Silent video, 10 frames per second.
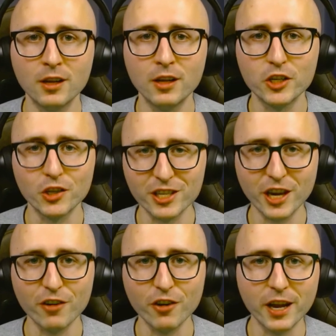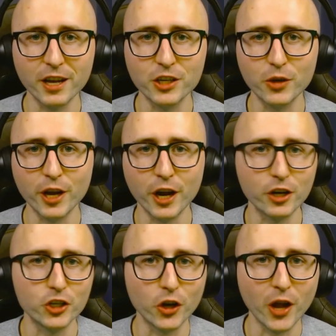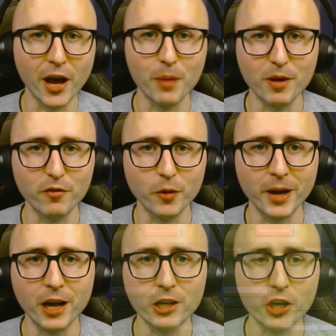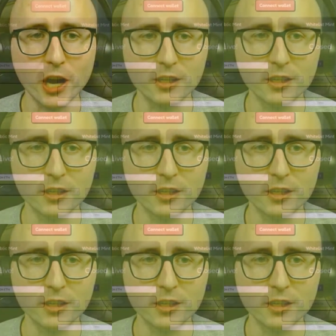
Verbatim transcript: So let's get right into it here to show you how to mint from contract.